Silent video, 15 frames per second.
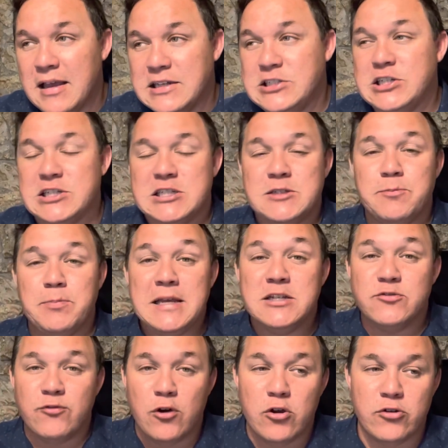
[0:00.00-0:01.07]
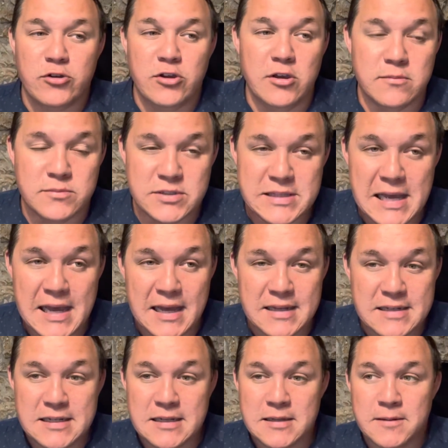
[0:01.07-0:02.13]
just speaks volumes
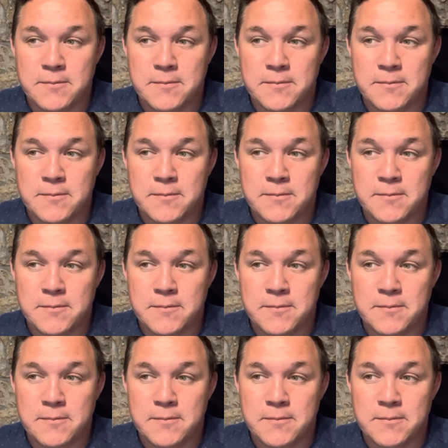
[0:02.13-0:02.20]
that